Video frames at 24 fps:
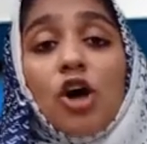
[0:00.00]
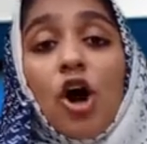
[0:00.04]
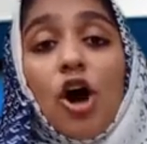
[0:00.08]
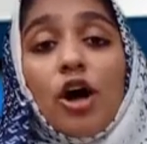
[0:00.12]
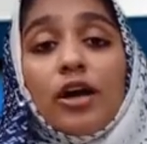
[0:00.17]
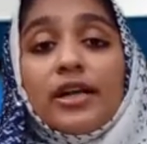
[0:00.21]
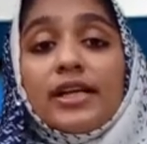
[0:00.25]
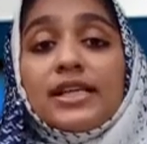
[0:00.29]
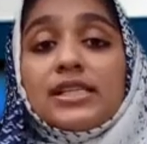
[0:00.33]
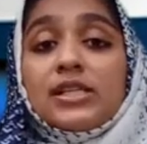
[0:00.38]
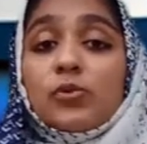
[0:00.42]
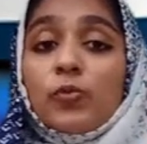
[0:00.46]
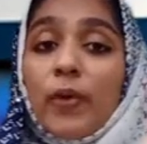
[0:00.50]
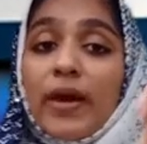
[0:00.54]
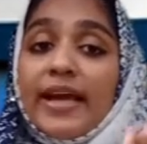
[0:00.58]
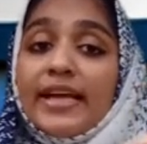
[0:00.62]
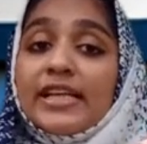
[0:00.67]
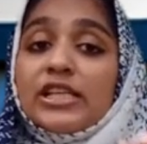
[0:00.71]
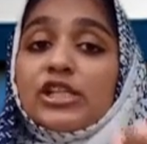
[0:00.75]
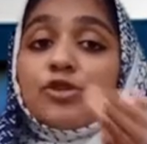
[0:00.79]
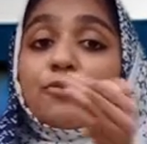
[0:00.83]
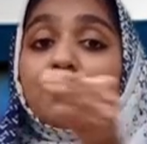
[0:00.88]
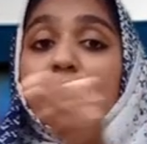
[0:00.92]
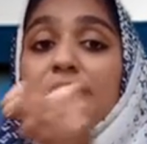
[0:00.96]
on his
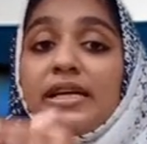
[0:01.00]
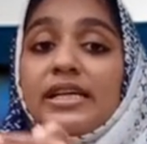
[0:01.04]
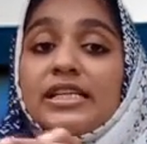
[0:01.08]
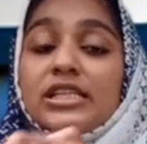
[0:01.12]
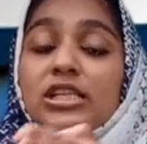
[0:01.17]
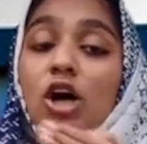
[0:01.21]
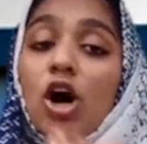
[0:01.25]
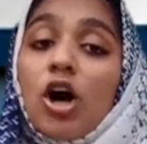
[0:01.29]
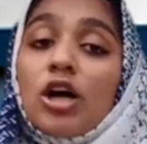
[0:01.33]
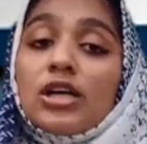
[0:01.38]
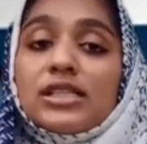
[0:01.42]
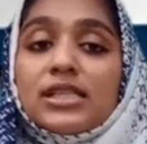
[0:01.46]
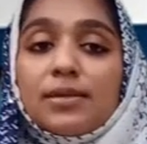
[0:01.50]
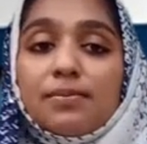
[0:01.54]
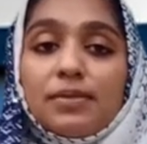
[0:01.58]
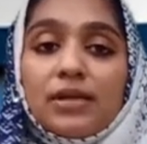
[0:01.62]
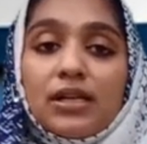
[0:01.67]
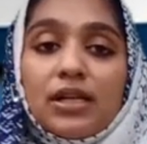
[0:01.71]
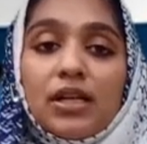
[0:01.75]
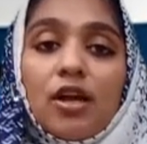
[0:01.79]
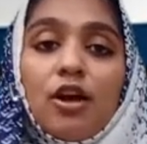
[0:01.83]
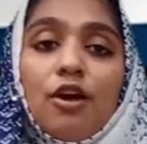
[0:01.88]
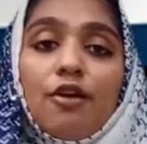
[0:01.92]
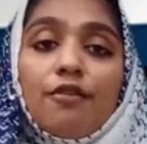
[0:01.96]
way to meet
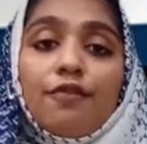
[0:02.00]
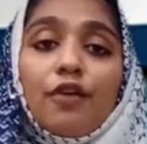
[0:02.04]
Ausable,